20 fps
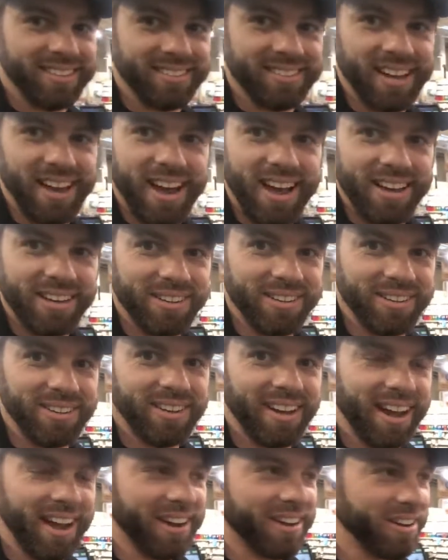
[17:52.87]
This guy,
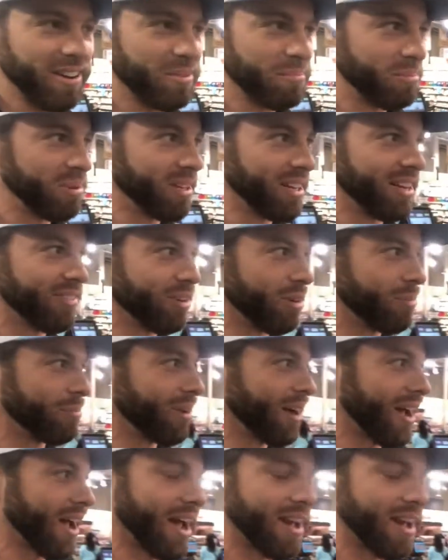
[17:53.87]
dude, I couldn't believe him.